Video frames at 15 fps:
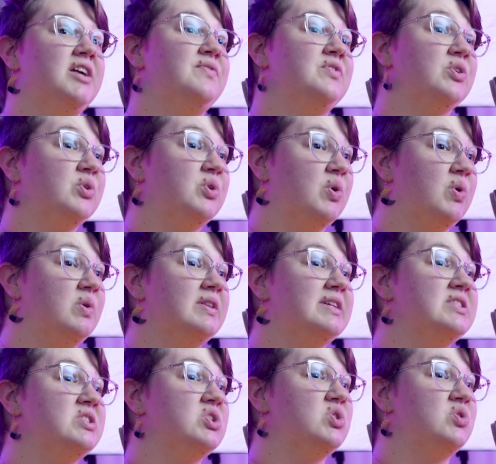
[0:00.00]
If your
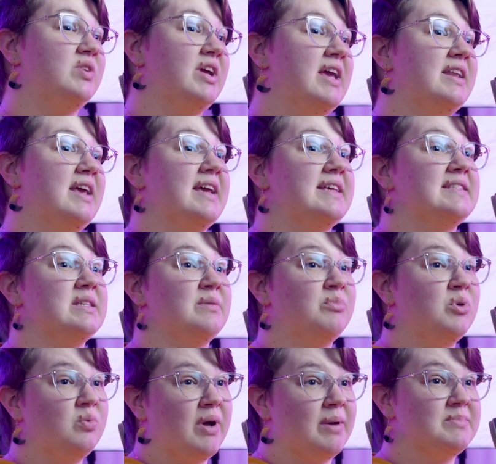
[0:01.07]
goal is to create a
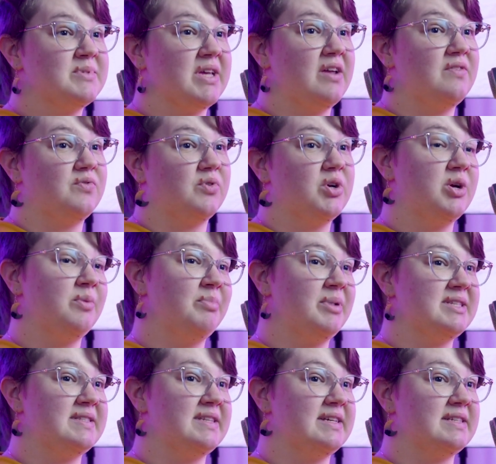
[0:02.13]
simple website for your
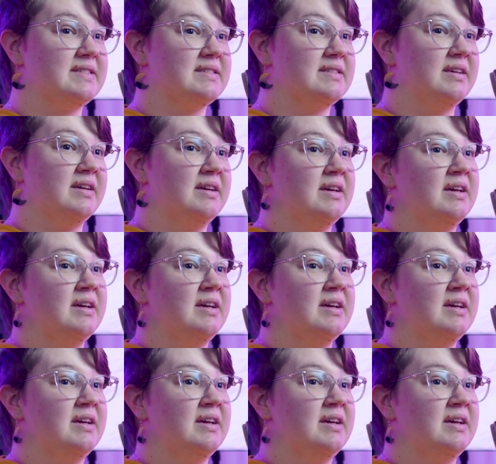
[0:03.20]
business,